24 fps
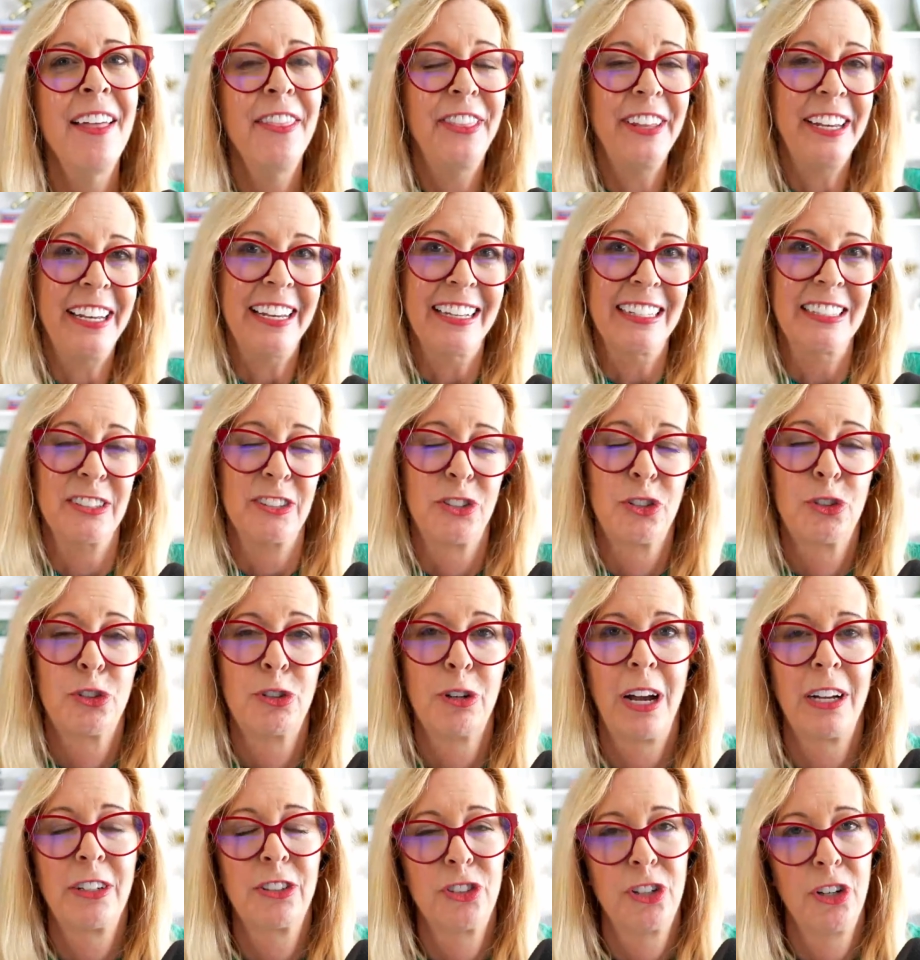the
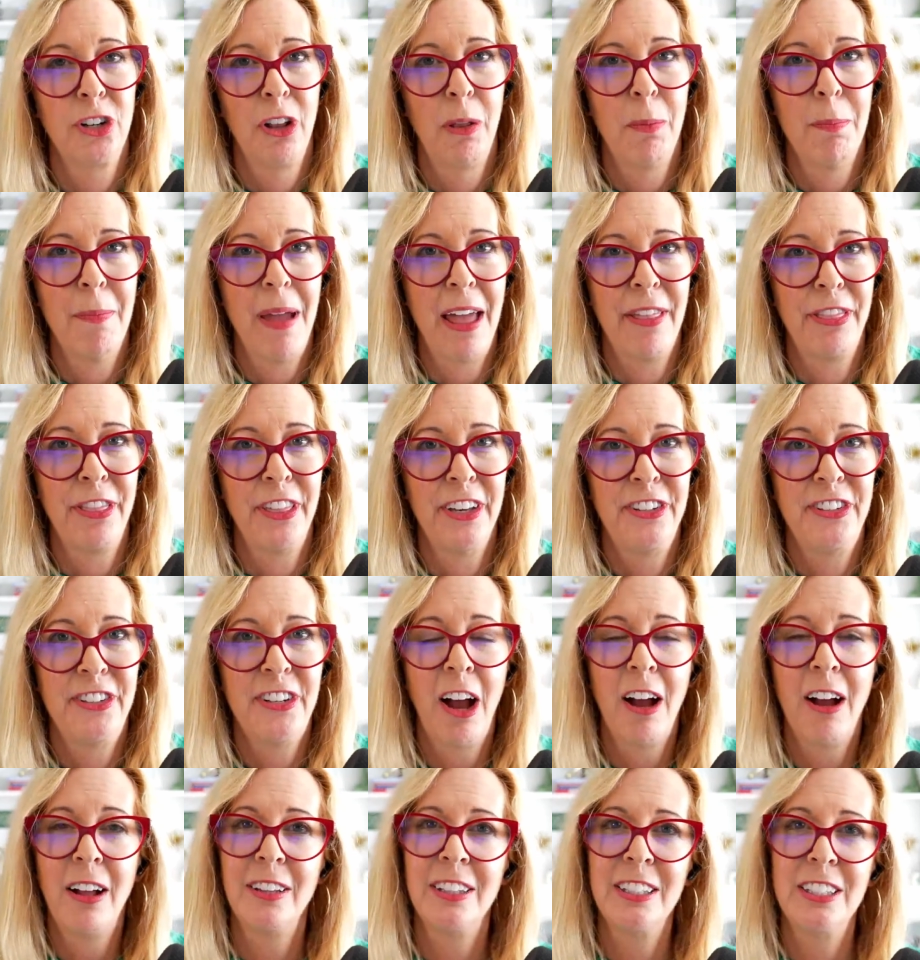instructional
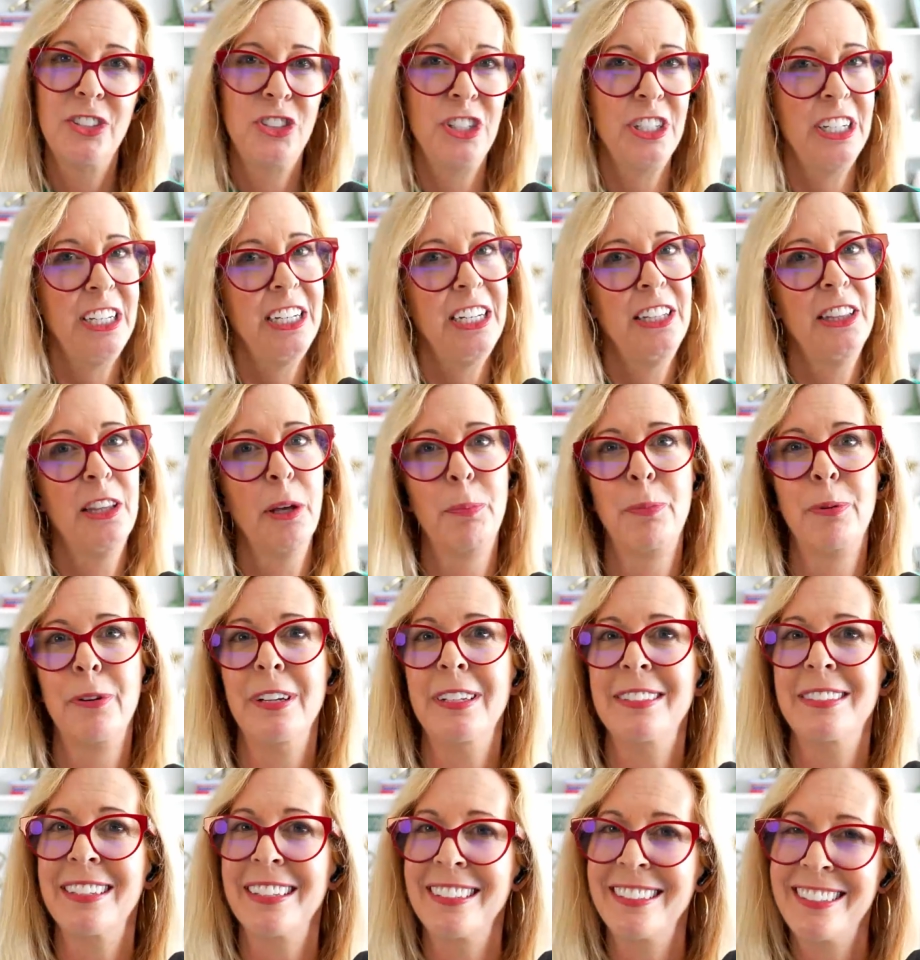methodology, the
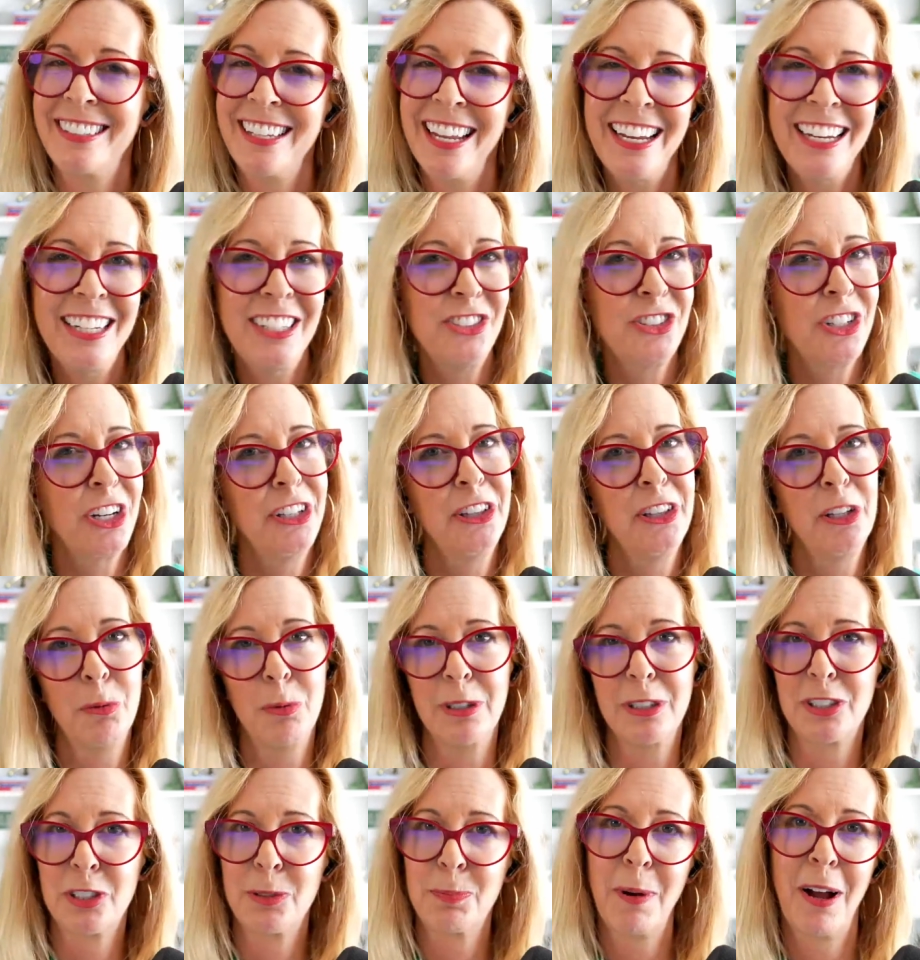presentation, the
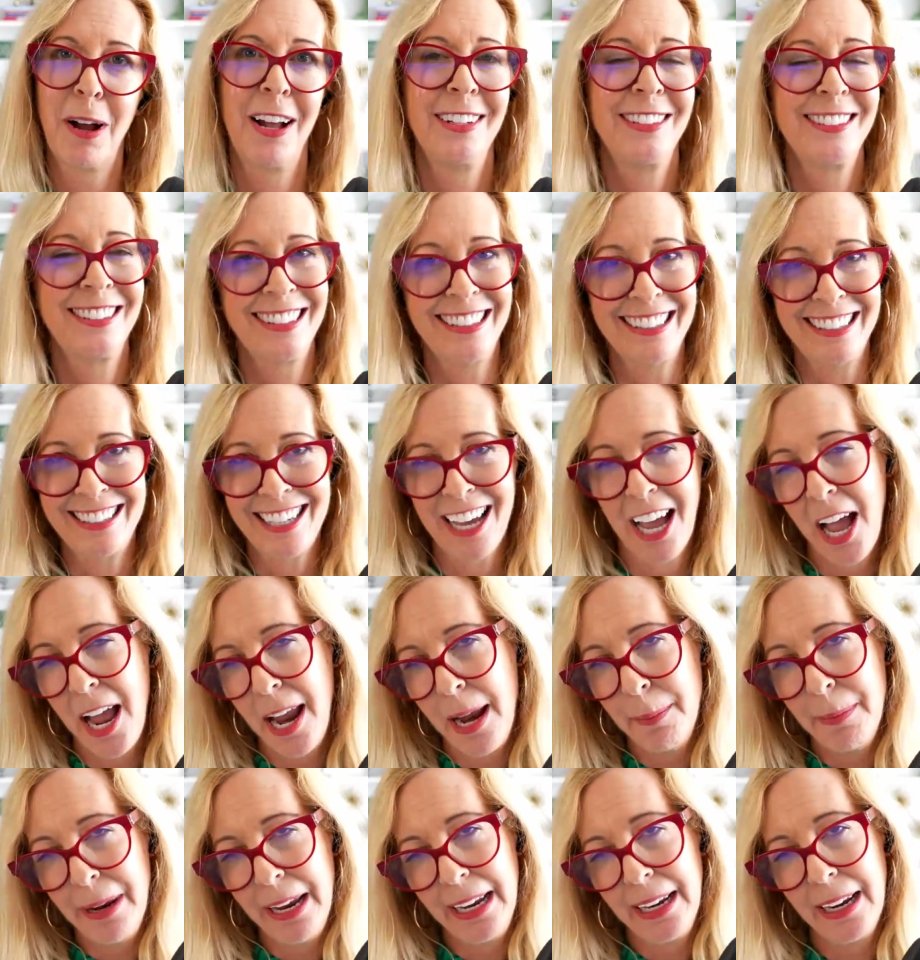response, the
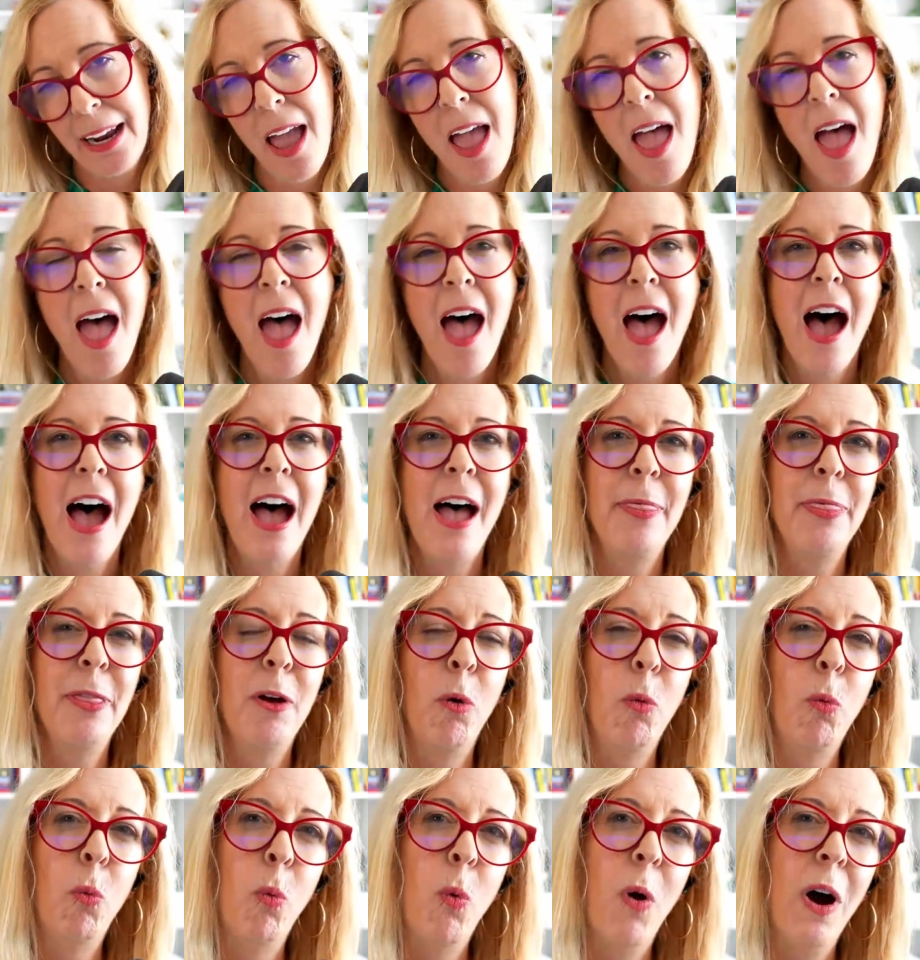timing, and
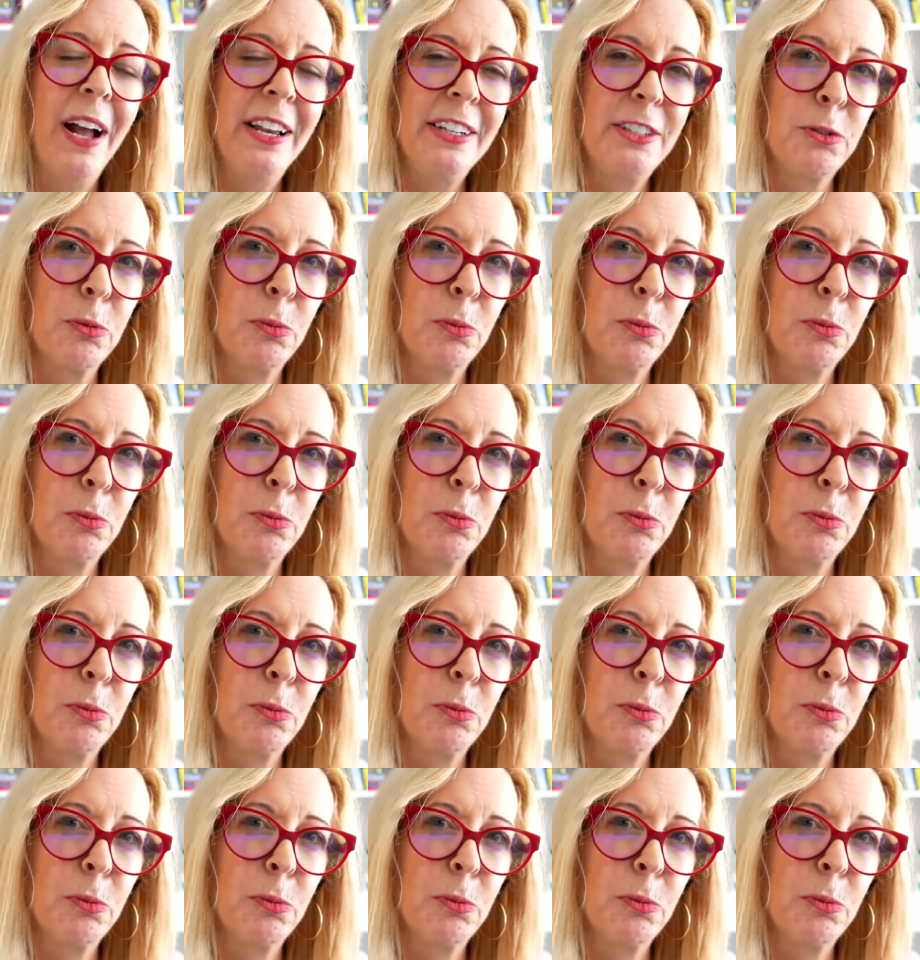the what